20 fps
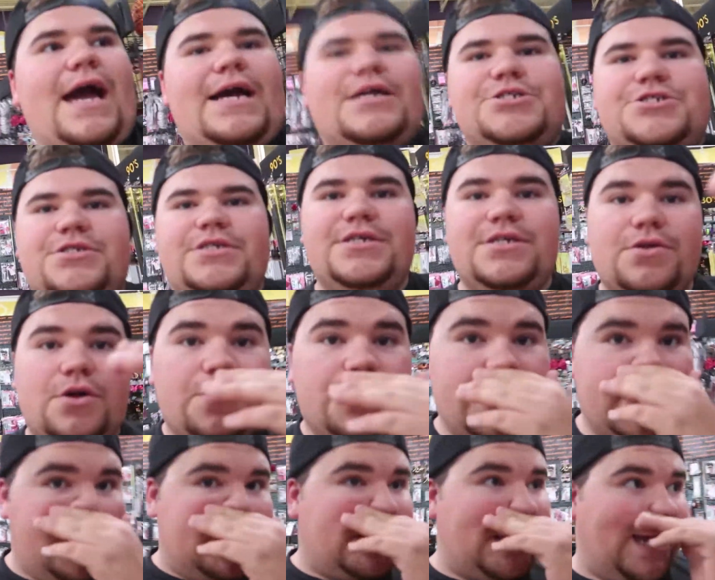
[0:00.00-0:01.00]
actually
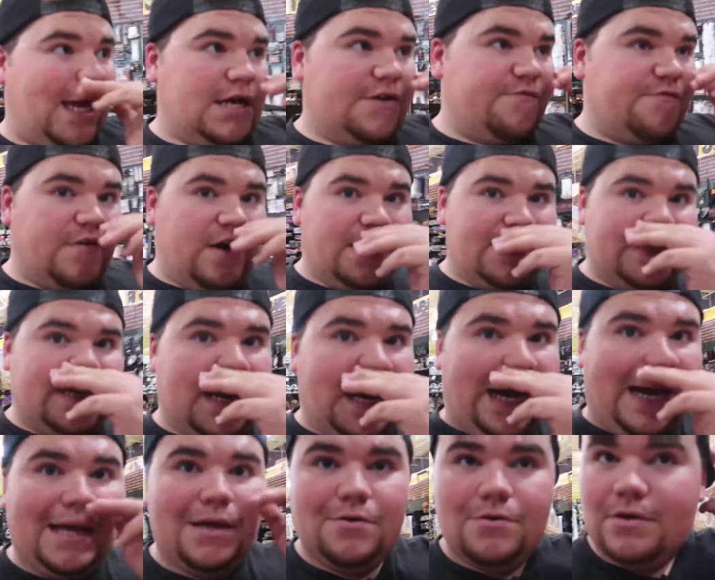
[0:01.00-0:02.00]
low-key can't find
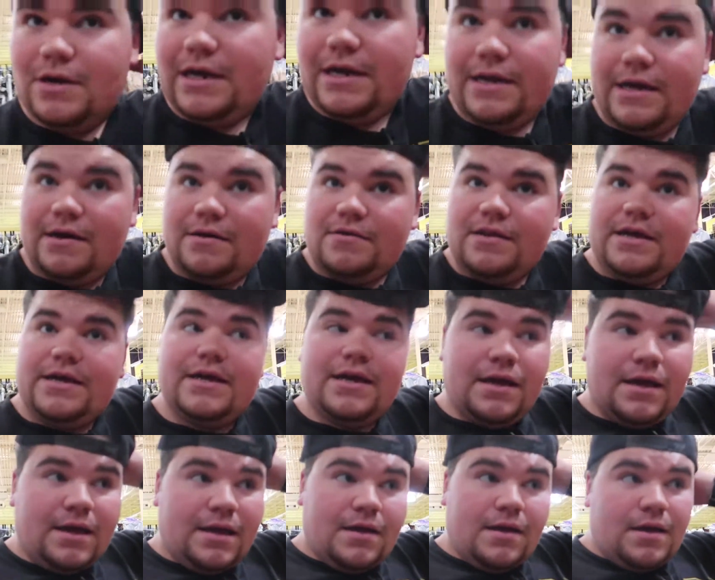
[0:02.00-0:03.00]
Kyle right now. Like, I
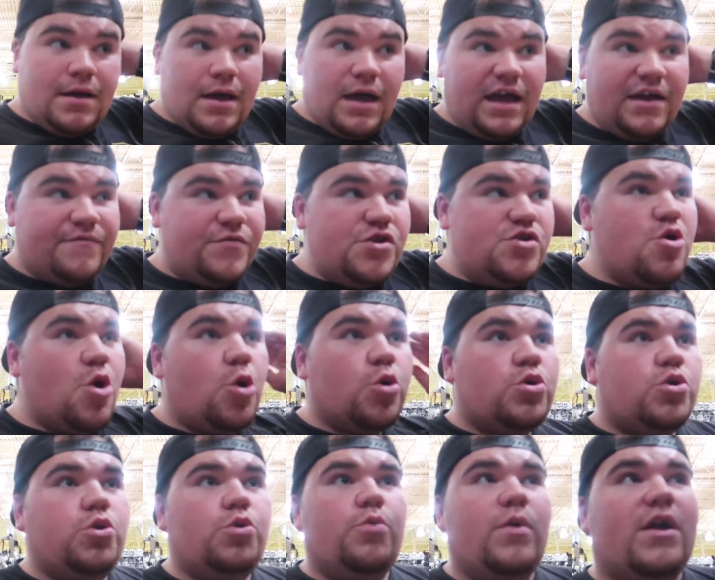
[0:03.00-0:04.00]
have no
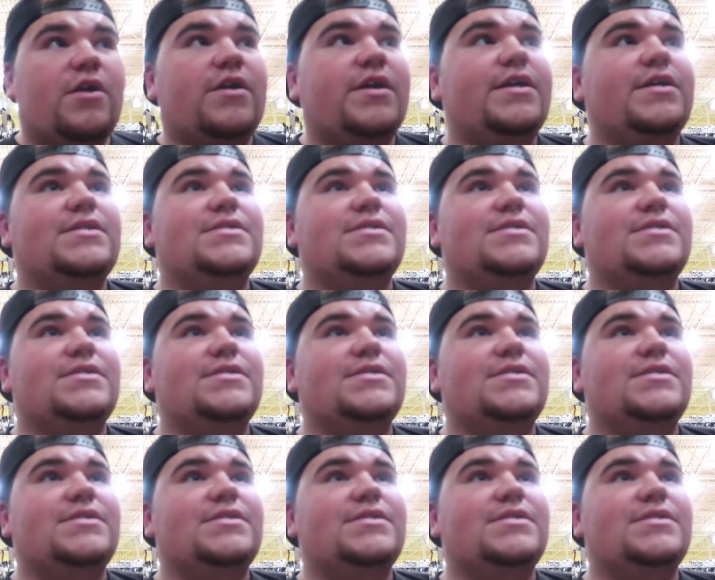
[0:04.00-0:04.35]
clue where he